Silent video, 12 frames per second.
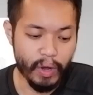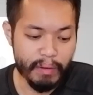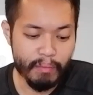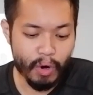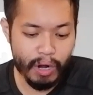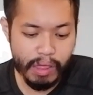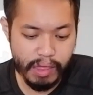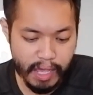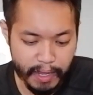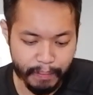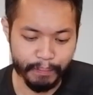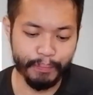One more
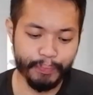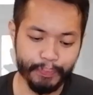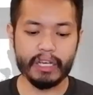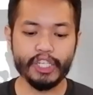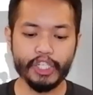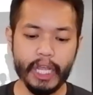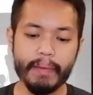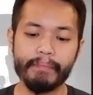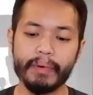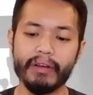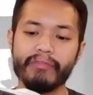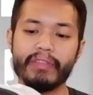thing, the
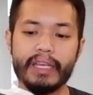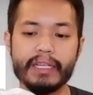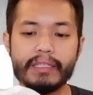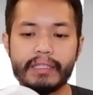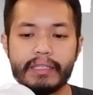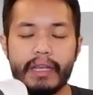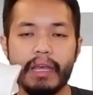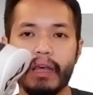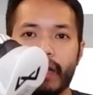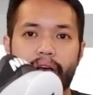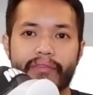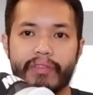shape of these,
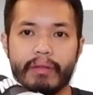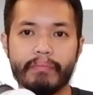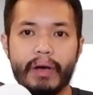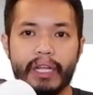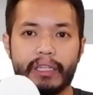of the